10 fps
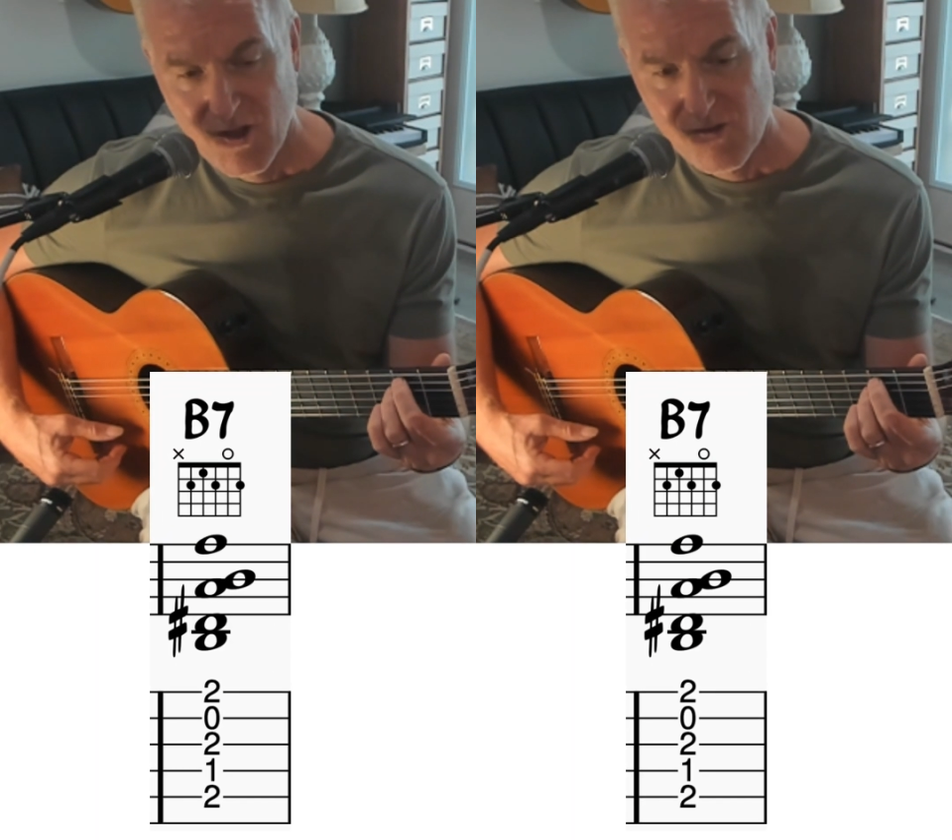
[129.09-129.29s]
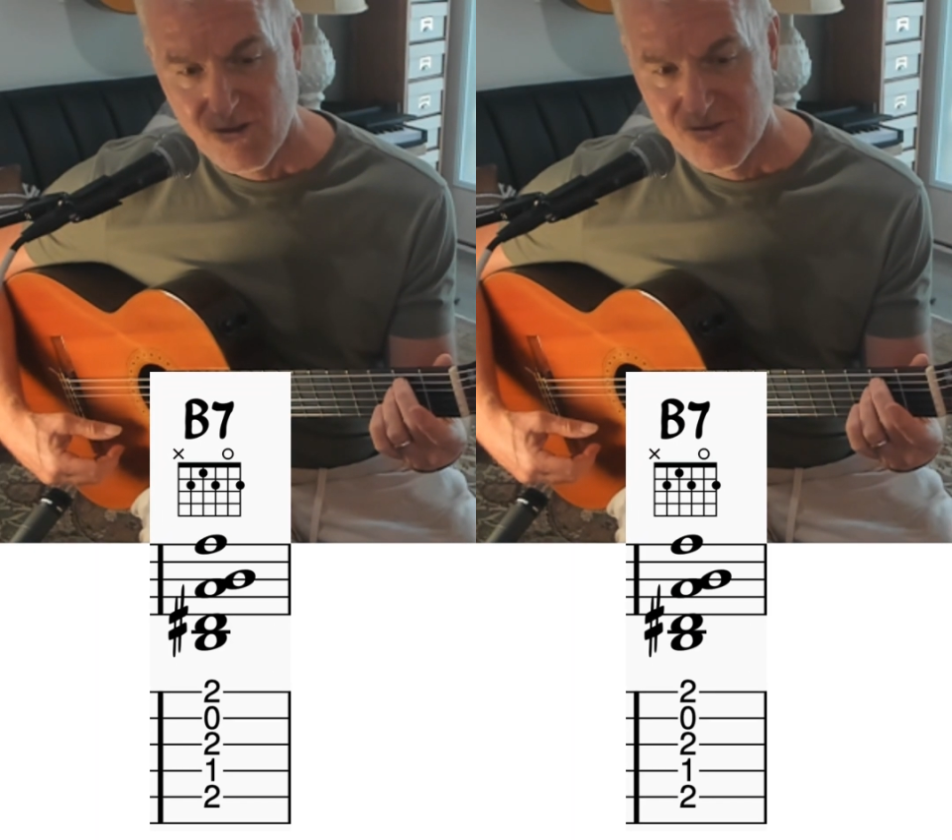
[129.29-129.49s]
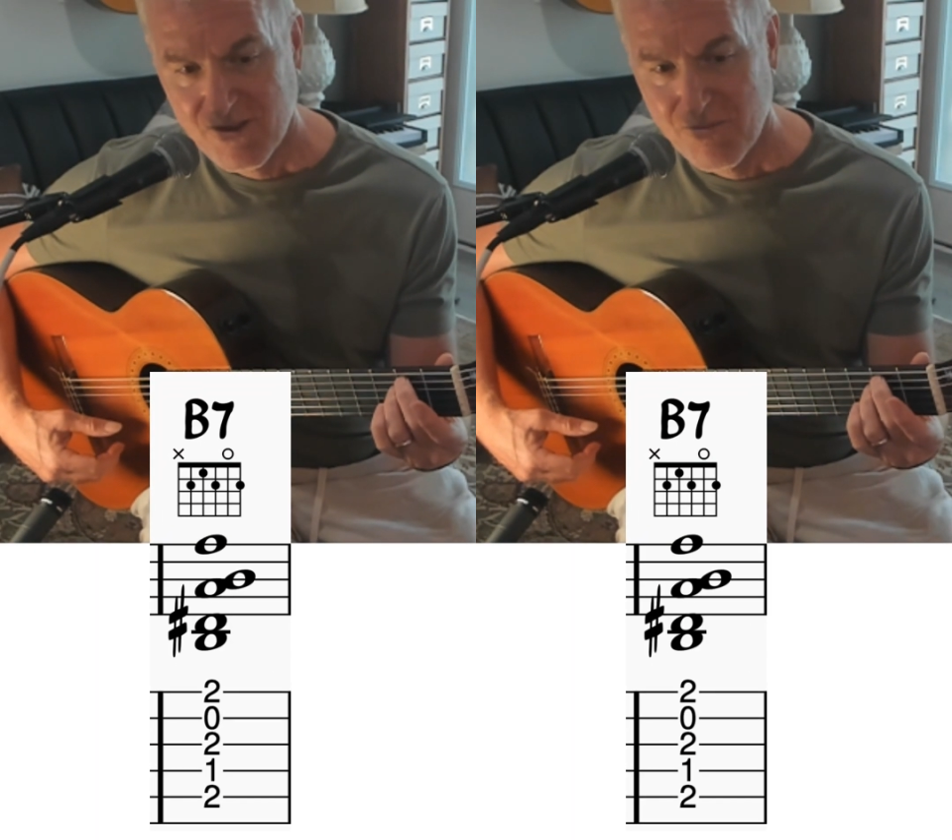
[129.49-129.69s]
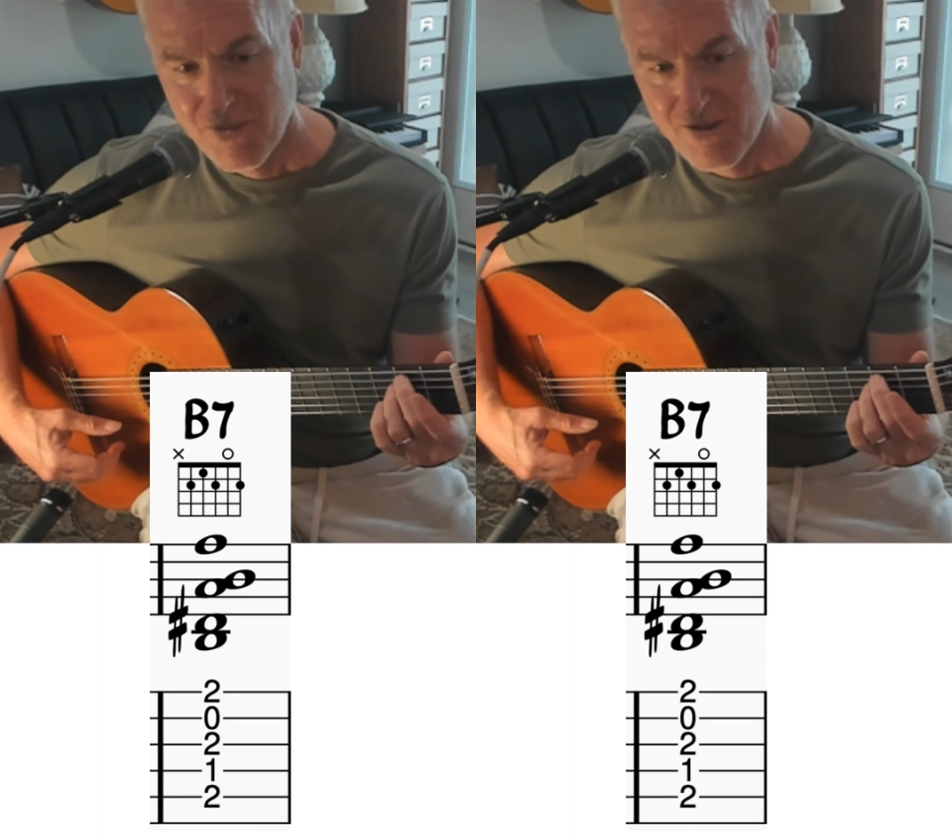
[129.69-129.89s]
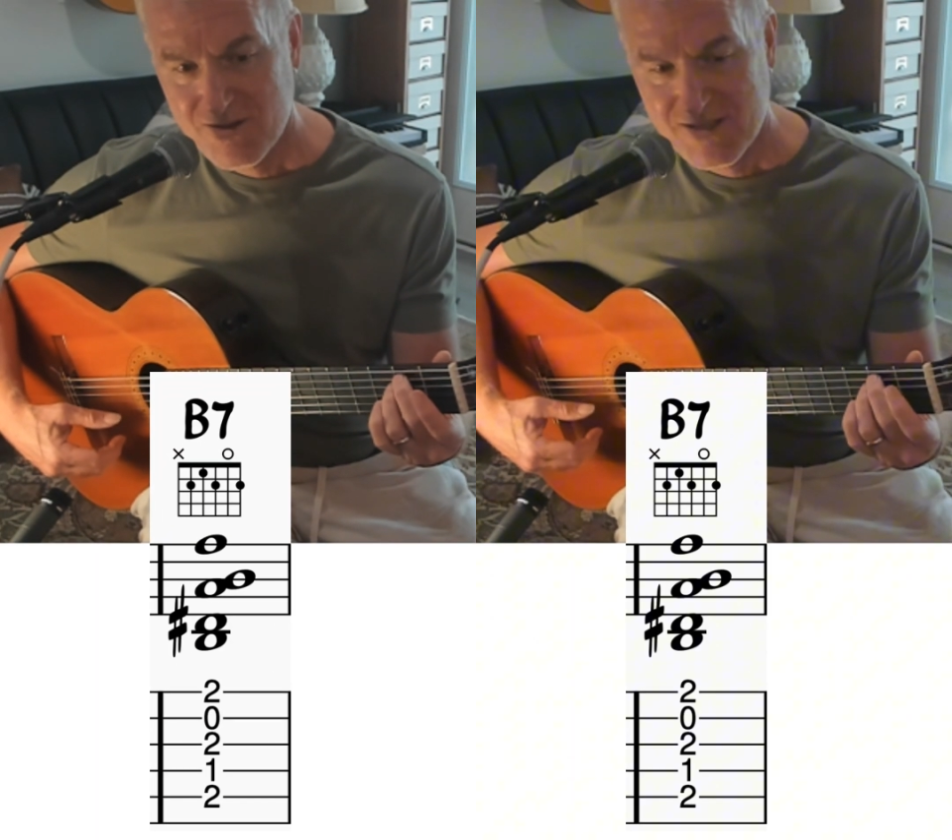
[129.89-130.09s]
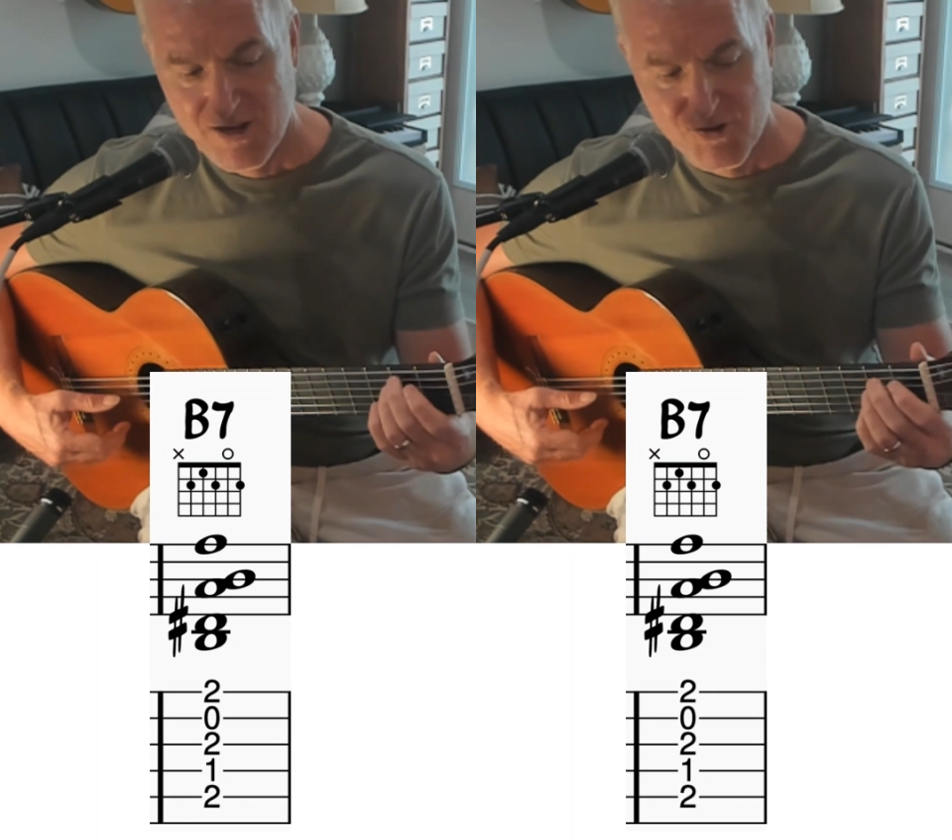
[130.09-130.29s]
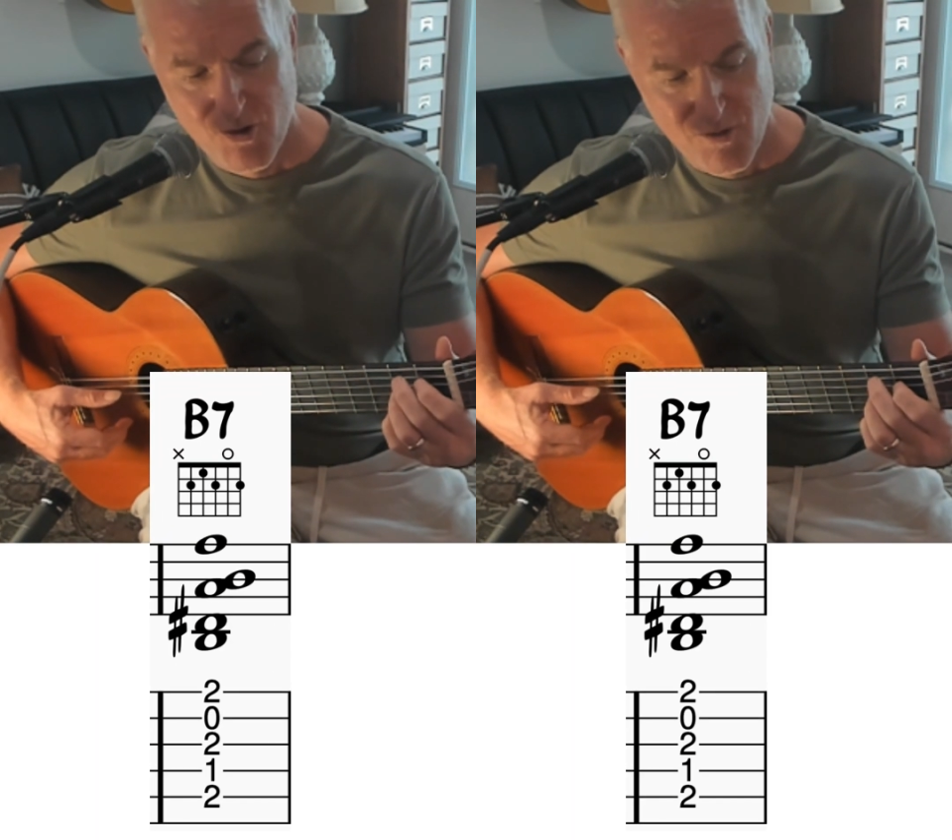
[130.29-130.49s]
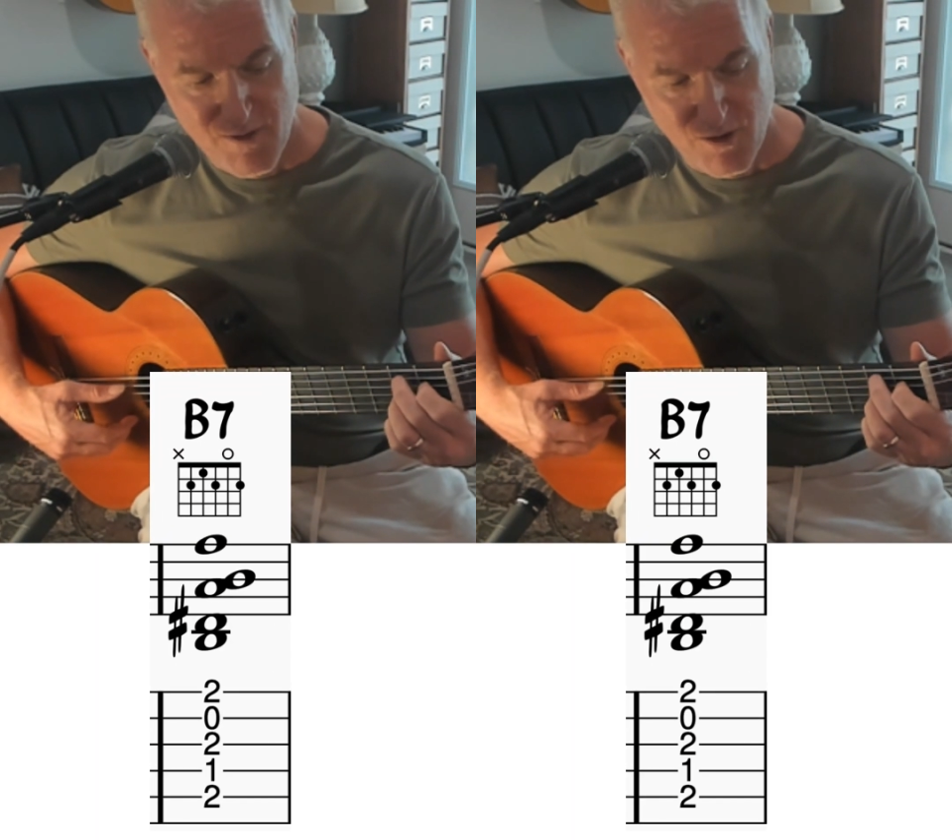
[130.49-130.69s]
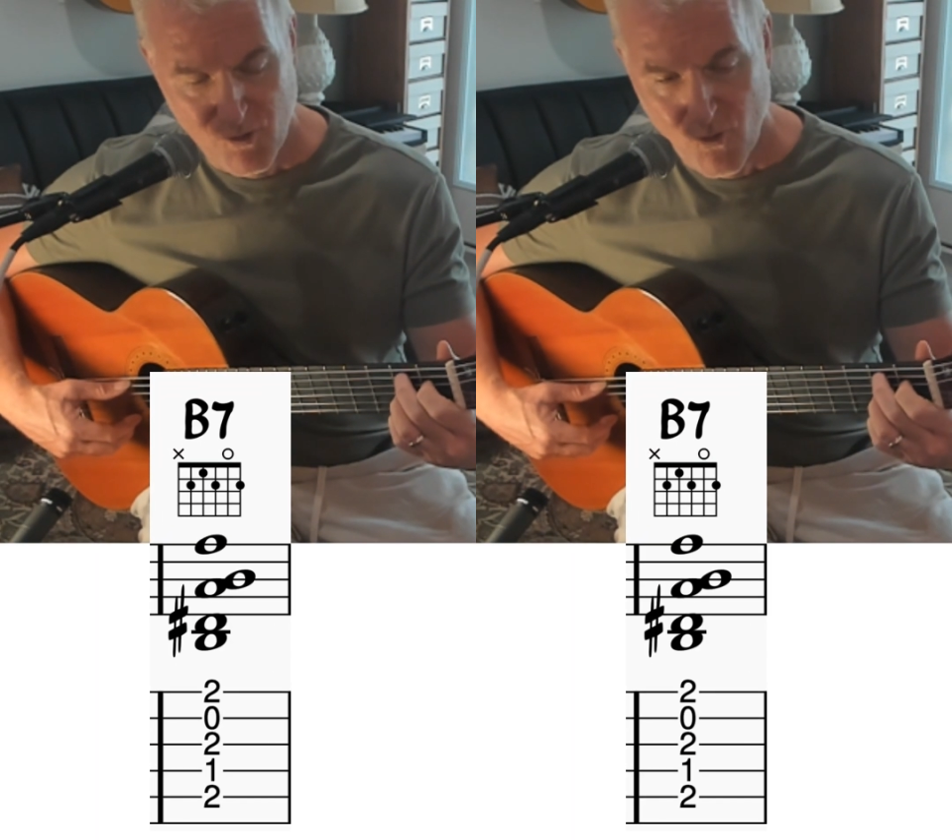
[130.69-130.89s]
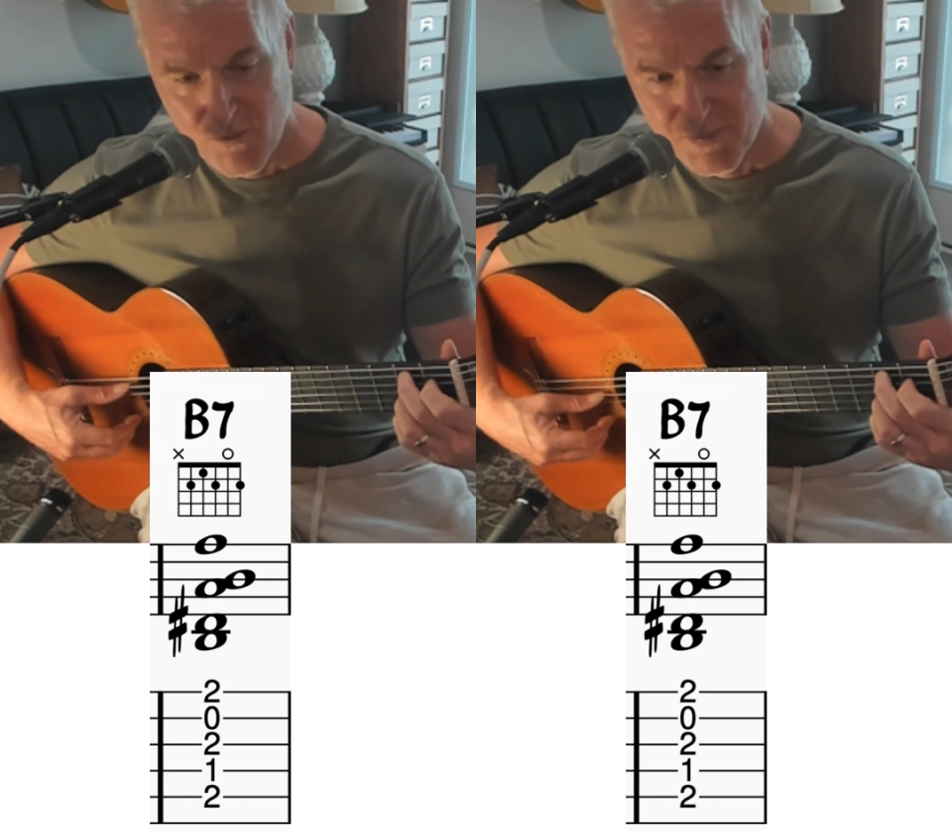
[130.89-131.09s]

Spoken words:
So let's embellish that turnaround chord,